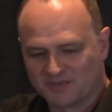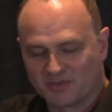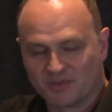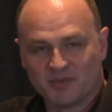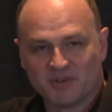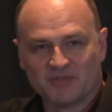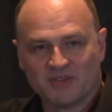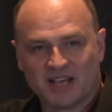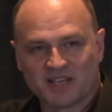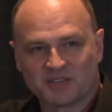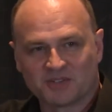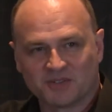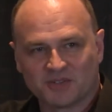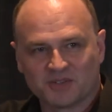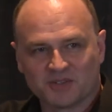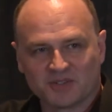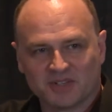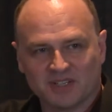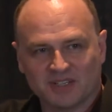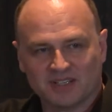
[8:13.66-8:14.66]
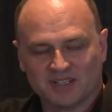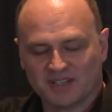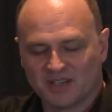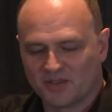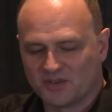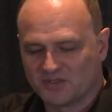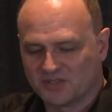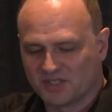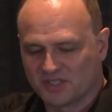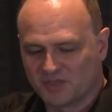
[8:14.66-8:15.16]
from investors and
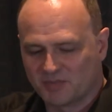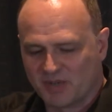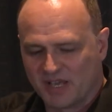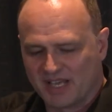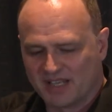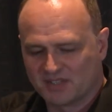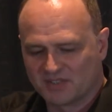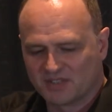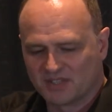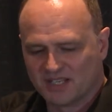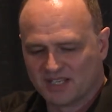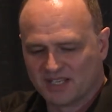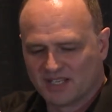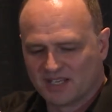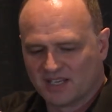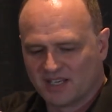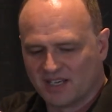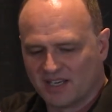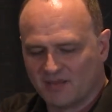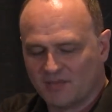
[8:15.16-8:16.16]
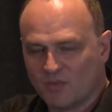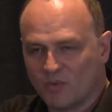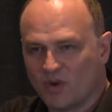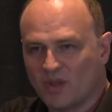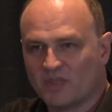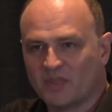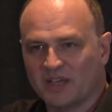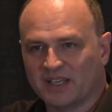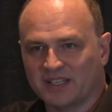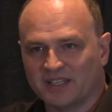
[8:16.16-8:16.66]
others in the space.
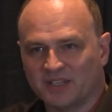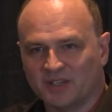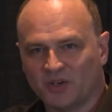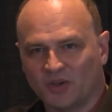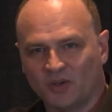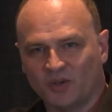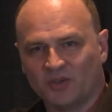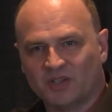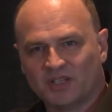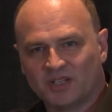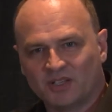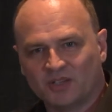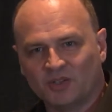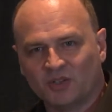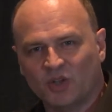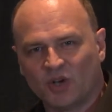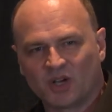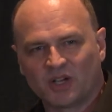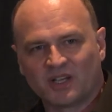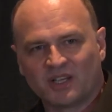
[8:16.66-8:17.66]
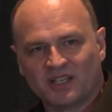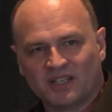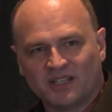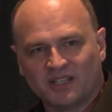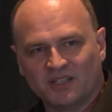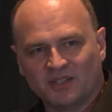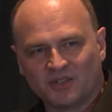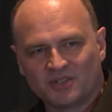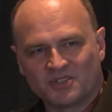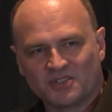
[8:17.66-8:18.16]
One thing that you'll
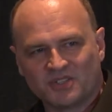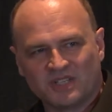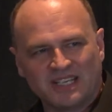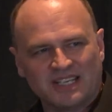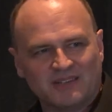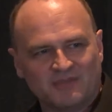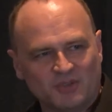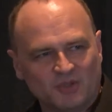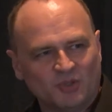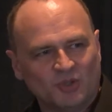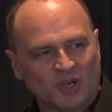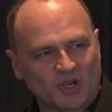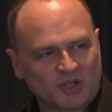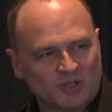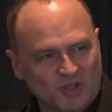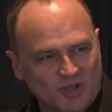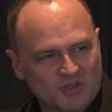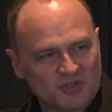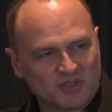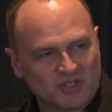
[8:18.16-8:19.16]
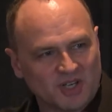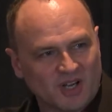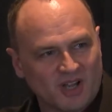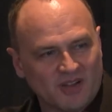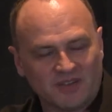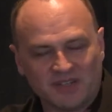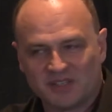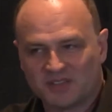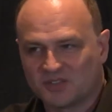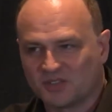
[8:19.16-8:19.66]
see if you look closely at all
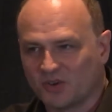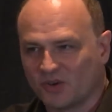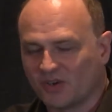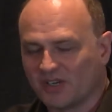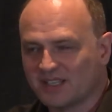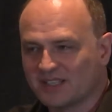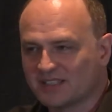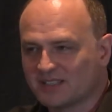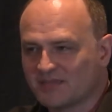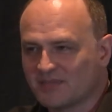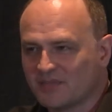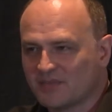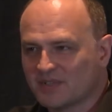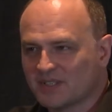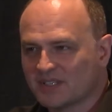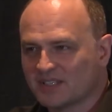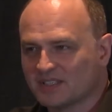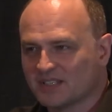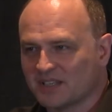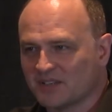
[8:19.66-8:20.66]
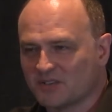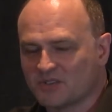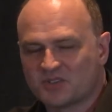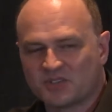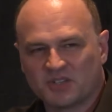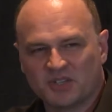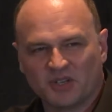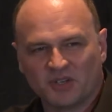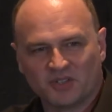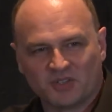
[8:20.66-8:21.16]
these stories is that there's
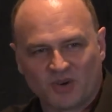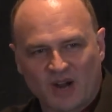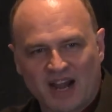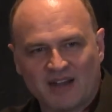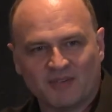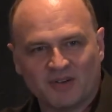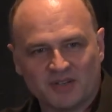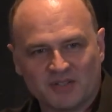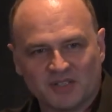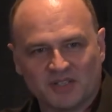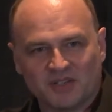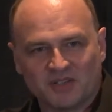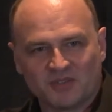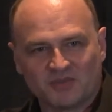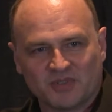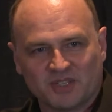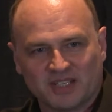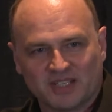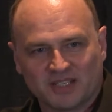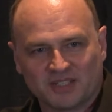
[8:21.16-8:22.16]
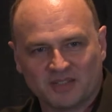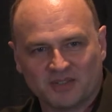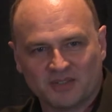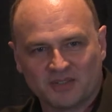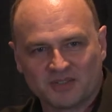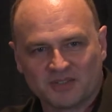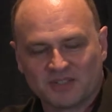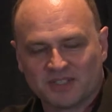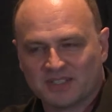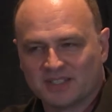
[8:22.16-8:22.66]
still drivers in those
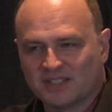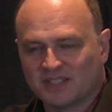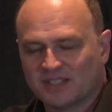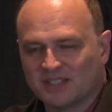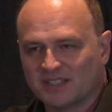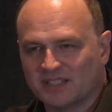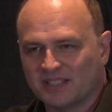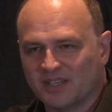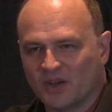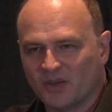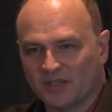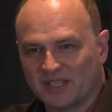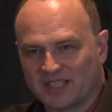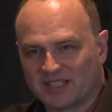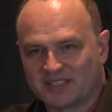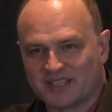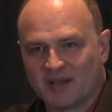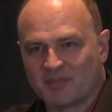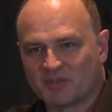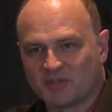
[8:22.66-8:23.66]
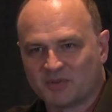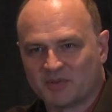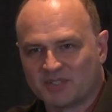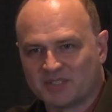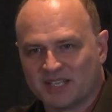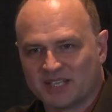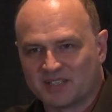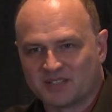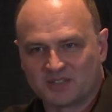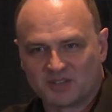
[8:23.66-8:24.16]
vehicles. The only exception
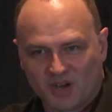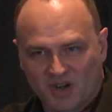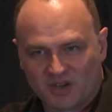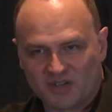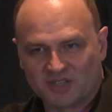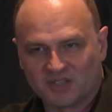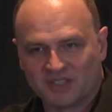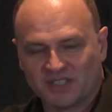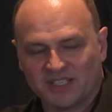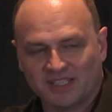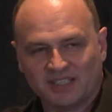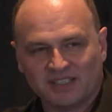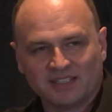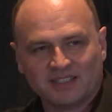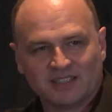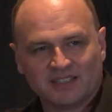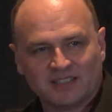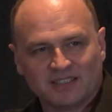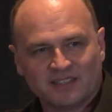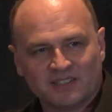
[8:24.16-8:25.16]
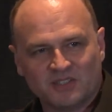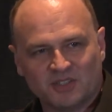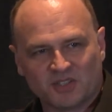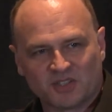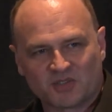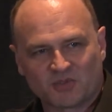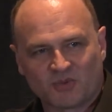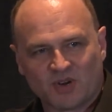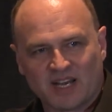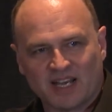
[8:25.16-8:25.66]
was that Starsky
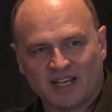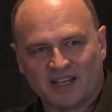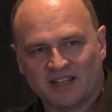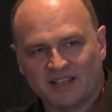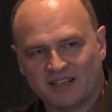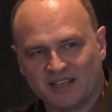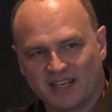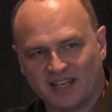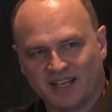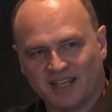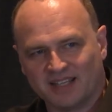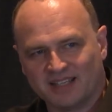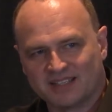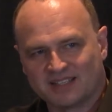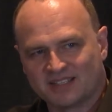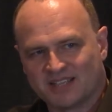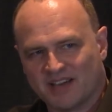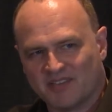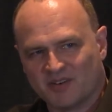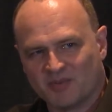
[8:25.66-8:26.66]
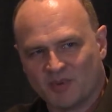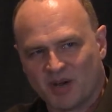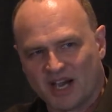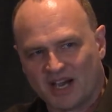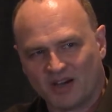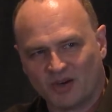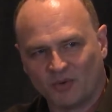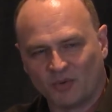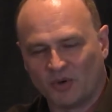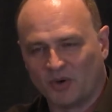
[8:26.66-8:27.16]
just ran a
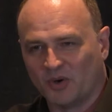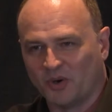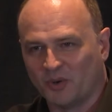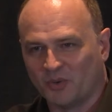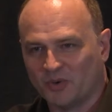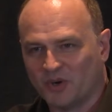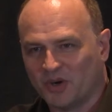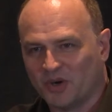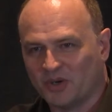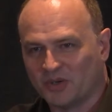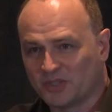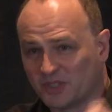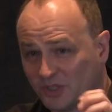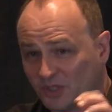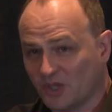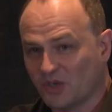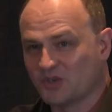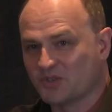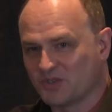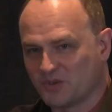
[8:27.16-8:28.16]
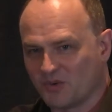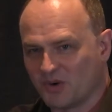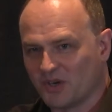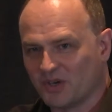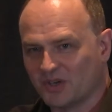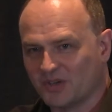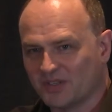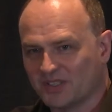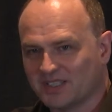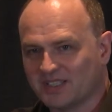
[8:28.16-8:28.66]
7-mile rural road, closed
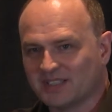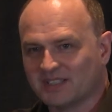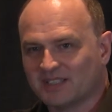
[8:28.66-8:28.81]
road,